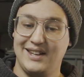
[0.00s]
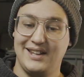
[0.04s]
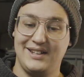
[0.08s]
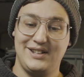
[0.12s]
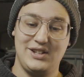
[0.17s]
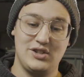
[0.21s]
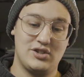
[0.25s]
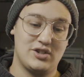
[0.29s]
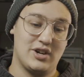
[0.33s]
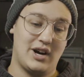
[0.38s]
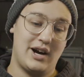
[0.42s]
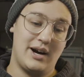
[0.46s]

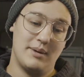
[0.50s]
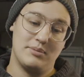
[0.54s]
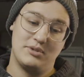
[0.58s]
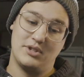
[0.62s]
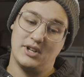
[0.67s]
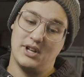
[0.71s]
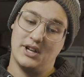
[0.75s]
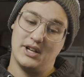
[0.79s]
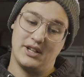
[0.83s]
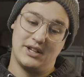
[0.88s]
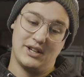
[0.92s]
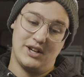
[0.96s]
And these
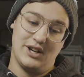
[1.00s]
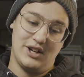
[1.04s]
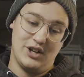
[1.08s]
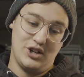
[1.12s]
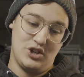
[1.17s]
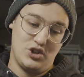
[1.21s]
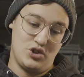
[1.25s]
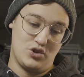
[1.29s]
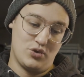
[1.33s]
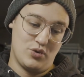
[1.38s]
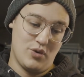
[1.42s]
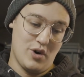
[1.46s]
cops like
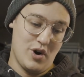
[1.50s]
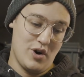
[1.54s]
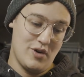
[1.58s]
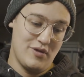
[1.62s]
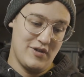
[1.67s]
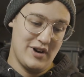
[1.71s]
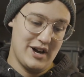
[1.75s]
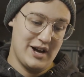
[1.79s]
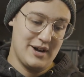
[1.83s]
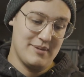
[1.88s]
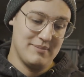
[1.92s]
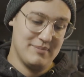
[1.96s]

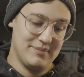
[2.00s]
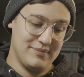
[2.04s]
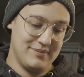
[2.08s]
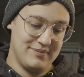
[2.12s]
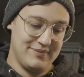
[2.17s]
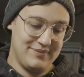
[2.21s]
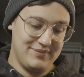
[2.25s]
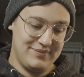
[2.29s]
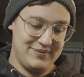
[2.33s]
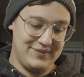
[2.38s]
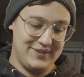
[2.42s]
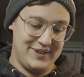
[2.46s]
drove up.
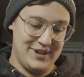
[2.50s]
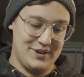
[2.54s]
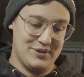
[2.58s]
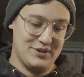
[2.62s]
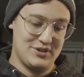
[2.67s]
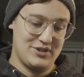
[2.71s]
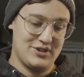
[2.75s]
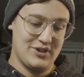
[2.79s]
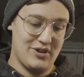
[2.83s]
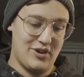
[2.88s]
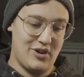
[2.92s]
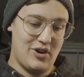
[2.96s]
There
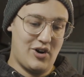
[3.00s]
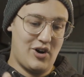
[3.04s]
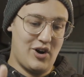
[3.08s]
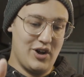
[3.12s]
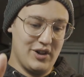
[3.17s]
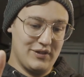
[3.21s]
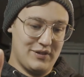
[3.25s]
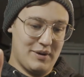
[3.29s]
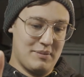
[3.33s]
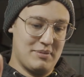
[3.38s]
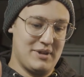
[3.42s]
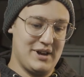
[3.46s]
was
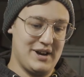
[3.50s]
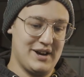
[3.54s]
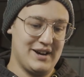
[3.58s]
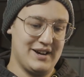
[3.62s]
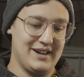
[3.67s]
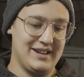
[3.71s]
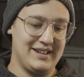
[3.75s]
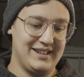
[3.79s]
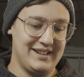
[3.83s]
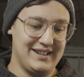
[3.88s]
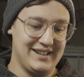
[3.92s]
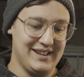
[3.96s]
all of them there,
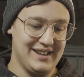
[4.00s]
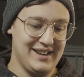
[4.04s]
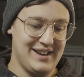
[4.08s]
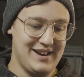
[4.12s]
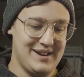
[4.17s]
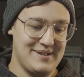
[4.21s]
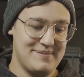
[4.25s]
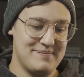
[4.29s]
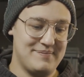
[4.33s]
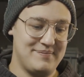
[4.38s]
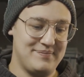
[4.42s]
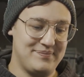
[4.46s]
and
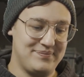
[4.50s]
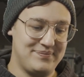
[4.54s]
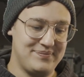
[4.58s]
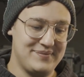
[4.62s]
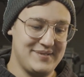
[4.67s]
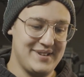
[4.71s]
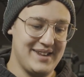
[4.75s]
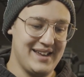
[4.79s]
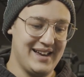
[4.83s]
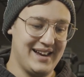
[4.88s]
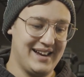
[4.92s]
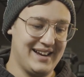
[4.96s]

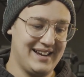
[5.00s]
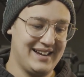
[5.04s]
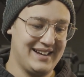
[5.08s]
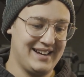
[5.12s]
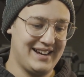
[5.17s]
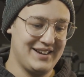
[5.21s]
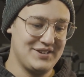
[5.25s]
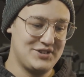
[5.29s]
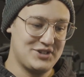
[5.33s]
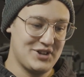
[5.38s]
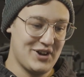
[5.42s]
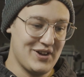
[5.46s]

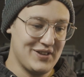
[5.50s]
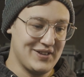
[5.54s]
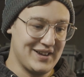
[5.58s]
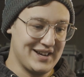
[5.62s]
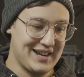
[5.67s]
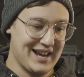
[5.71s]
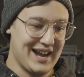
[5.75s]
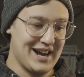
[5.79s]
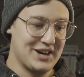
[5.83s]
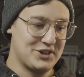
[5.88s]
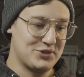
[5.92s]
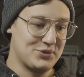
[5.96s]
I saw
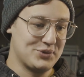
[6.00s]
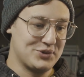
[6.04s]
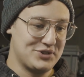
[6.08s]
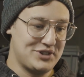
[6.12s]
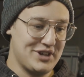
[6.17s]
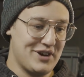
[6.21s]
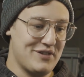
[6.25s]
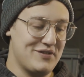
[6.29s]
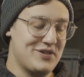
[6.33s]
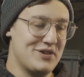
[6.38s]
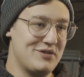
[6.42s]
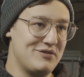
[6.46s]
like actual
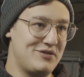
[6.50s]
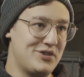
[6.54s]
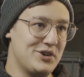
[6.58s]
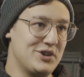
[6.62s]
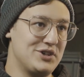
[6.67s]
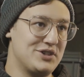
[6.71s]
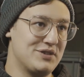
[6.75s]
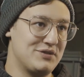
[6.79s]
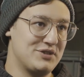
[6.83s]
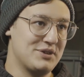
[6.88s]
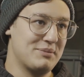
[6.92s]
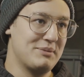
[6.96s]
cell phone
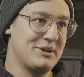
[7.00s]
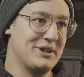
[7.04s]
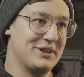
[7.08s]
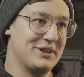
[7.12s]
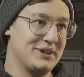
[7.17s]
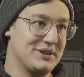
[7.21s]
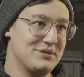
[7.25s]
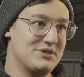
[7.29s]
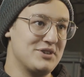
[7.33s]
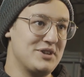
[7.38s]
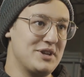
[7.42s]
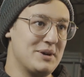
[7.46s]
footage of somebody that
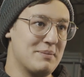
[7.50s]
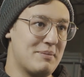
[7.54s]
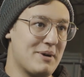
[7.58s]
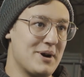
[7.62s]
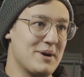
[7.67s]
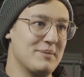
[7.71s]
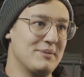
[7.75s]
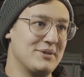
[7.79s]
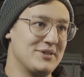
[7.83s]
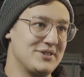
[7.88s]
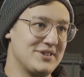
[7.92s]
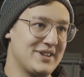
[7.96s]
lives in the
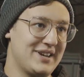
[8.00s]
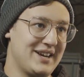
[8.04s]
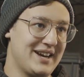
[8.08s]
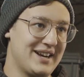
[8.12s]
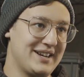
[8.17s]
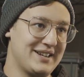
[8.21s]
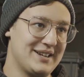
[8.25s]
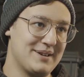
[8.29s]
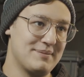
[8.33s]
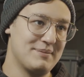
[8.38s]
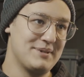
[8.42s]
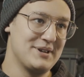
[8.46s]
apartments. They
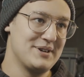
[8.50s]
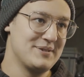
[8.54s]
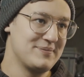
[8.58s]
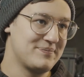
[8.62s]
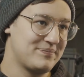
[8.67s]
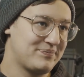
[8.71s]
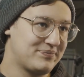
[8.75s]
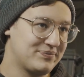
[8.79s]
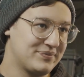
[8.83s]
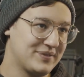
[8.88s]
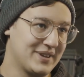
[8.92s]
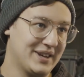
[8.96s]
had it up there,
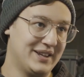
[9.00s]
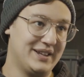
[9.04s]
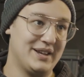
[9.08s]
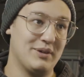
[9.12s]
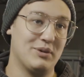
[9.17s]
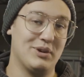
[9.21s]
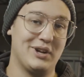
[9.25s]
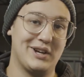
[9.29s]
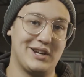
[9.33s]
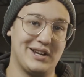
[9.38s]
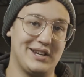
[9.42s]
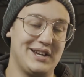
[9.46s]
and they
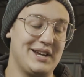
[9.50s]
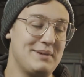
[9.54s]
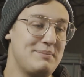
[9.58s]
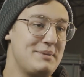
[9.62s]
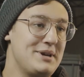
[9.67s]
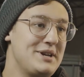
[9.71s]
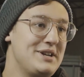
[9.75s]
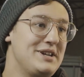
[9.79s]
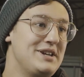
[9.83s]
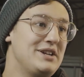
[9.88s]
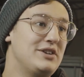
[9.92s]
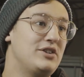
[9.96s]
were like,
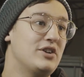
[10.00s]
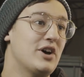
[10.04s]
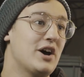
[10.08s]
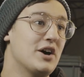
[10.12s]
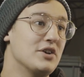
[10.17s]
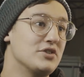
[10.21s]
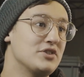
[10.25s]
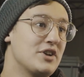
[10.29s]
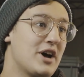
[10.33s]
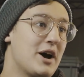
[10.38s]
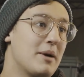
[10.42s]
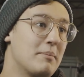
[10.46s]
"APD
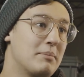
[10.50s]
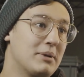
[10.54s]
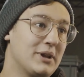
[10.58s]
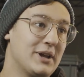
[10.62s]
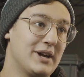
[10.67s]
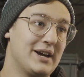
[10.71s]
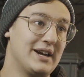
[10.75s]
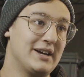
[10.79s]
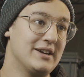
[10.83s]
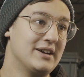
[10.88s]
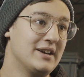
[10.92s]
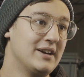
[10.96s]
does not play."